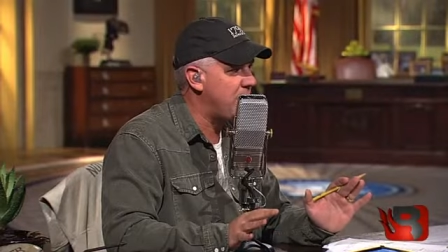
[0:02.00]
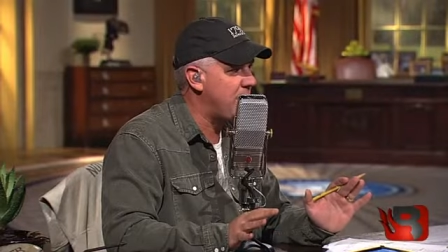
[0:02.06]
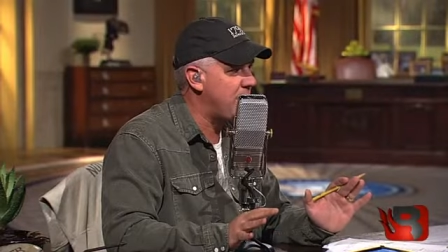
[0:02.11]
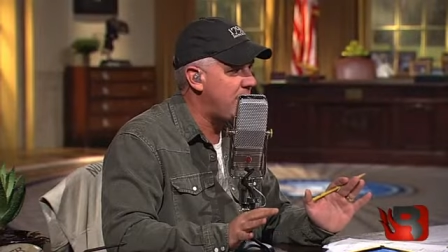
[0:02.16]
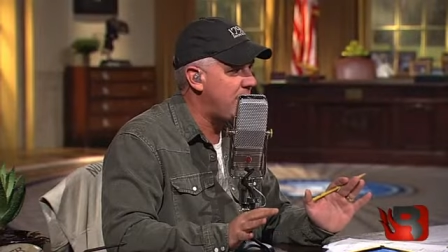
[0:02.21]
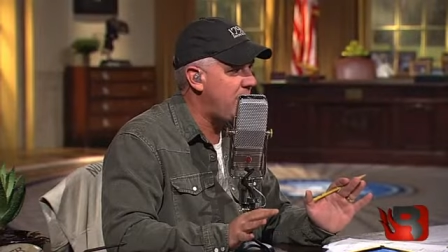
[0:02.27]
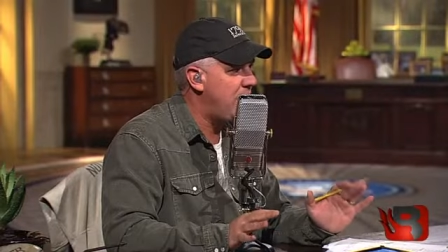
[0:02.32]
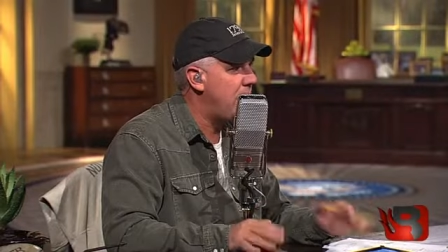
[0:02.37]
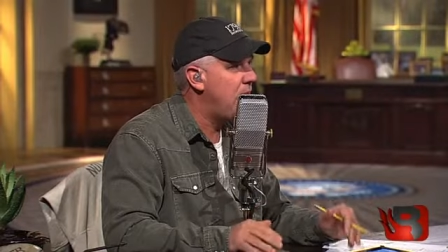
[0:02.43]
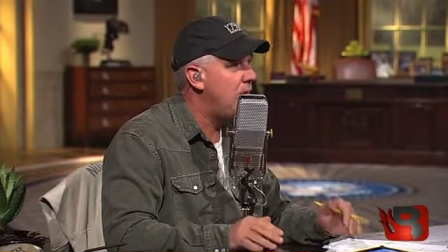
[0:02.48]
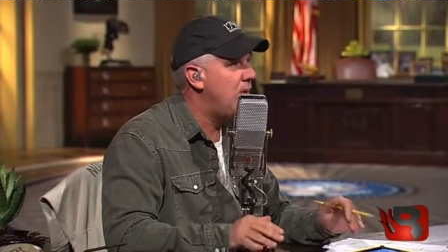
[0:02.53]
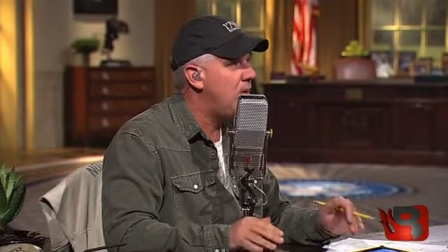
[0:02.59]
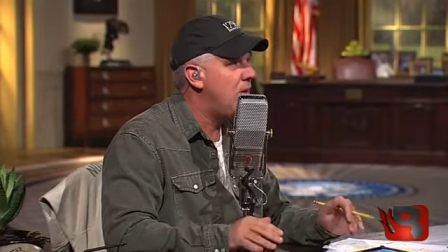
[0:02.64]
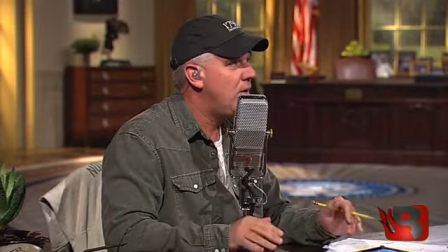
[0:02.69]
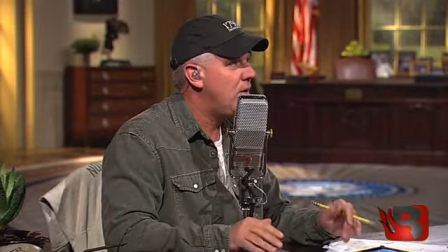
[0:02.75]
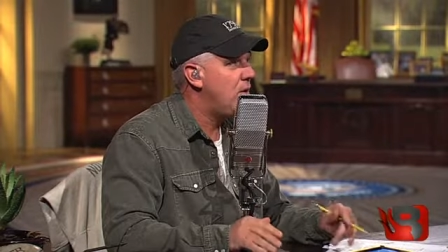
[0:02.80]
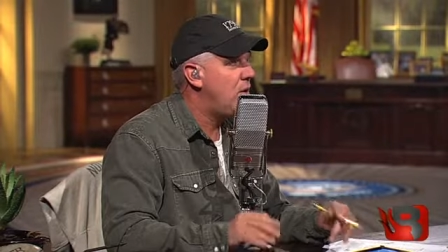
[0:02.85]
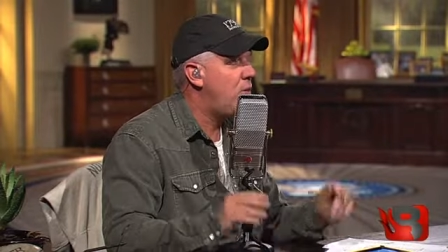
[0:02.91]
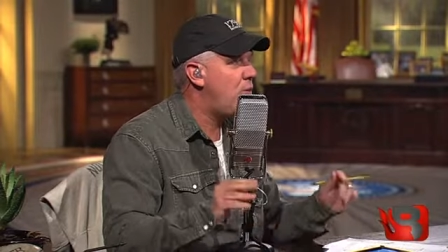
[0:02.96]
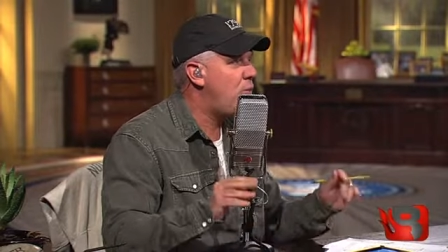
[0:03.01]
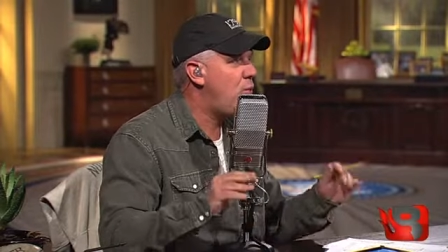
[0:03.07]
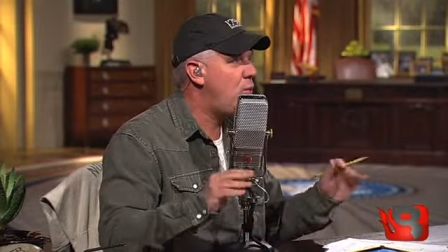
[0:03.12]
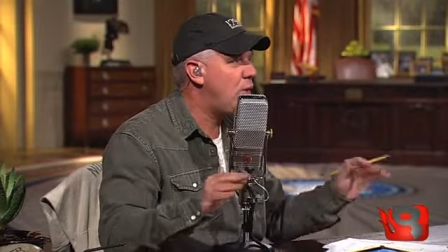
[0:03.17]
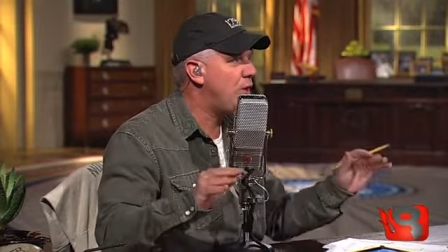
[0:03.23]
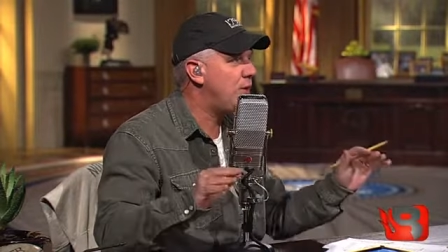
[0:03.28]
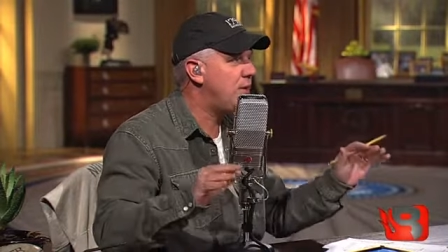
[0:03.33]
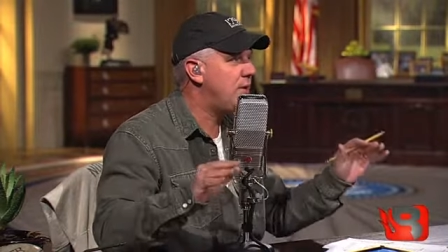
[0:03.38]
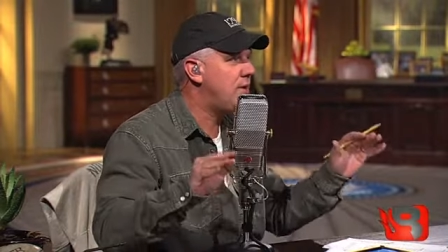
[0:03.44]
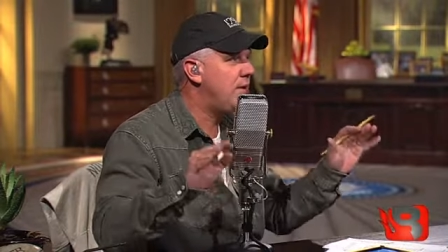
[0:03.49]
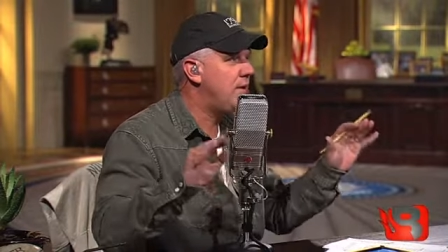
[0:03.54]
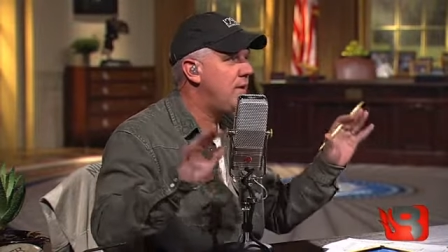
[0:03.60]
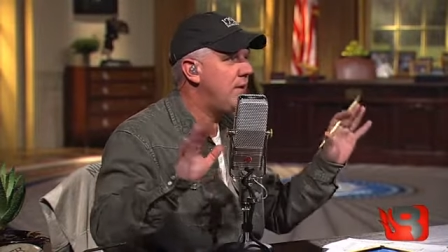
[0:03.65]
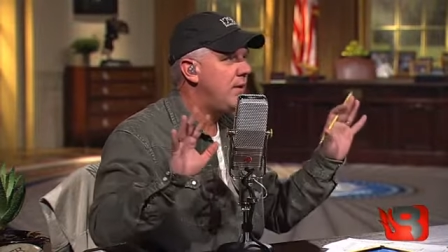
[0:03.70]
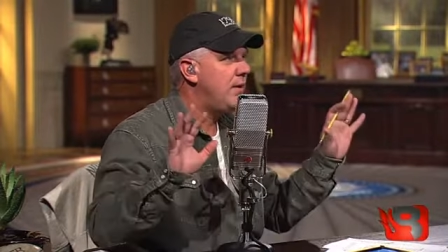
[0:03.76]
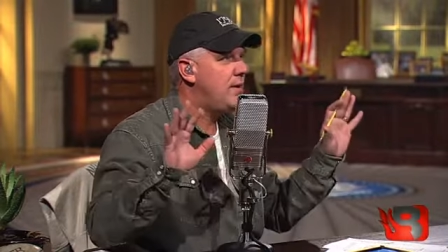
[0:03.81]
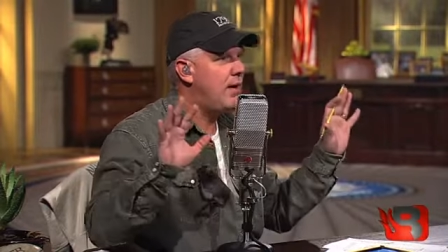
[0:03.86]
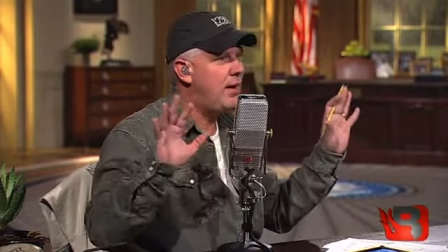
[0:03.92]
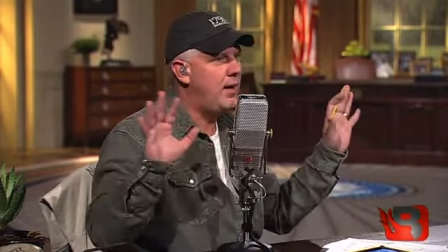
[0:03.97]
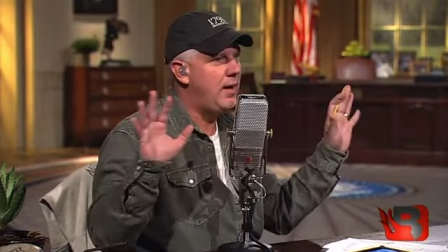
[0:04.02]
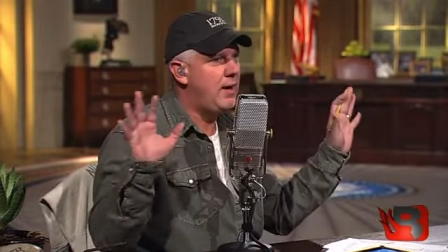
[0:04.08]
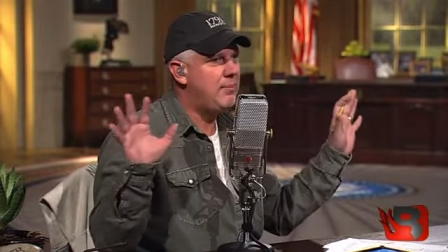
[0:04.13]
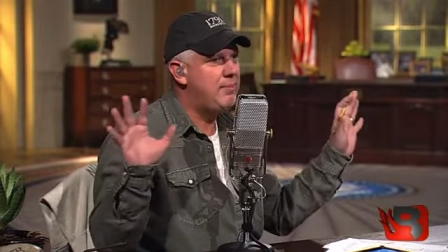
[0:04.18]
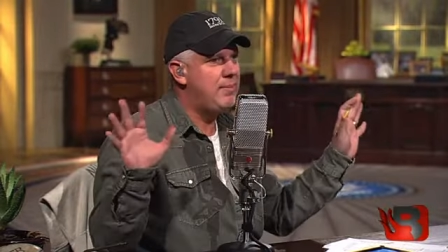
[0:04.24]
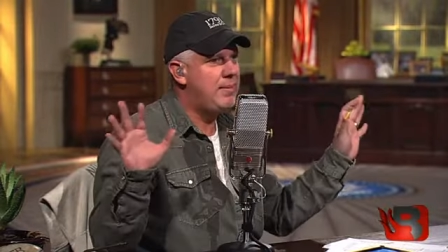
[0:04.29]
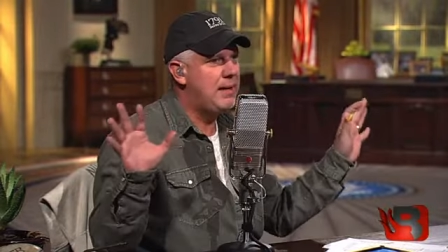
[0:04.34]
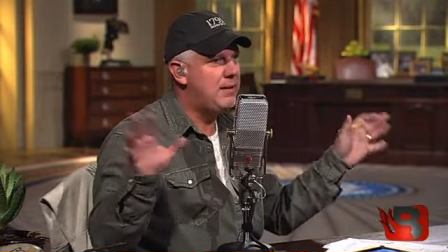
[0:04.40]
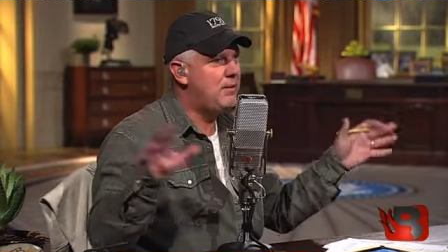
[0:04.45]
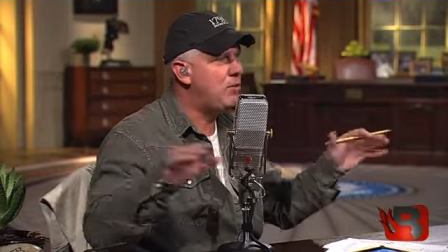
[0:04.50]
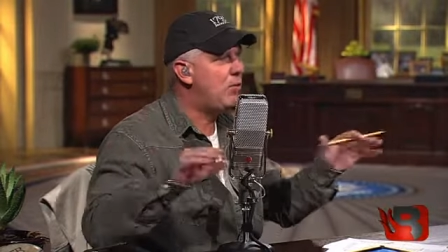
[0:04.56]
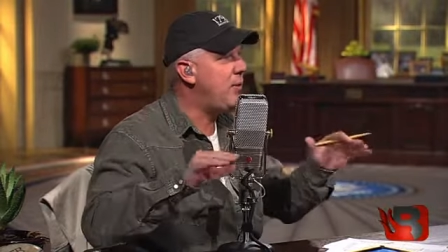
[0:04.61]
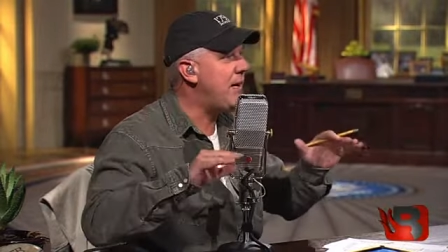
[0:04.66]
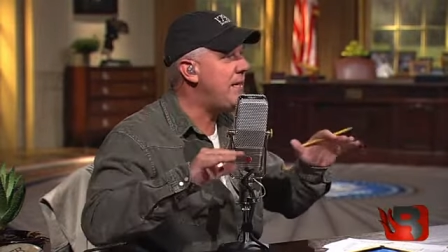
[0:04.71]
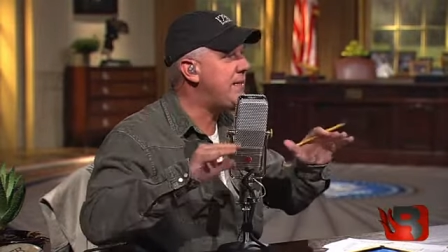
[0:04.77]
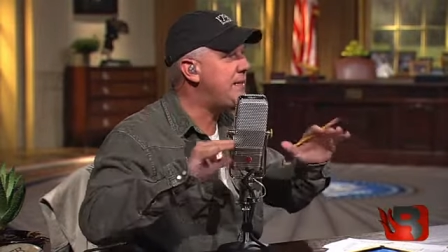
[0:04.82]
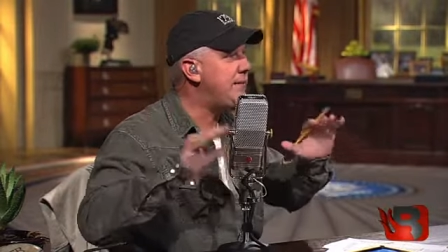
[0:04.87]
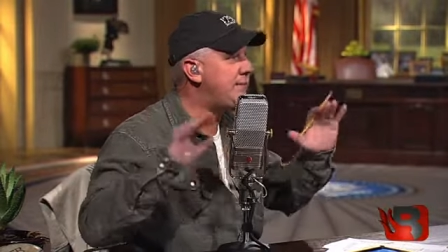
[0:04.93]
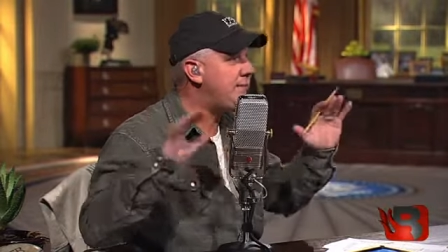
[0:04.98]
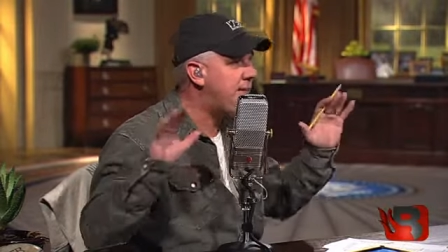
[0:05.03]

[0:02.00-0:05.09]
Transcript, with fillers: to somebody who worked um, in great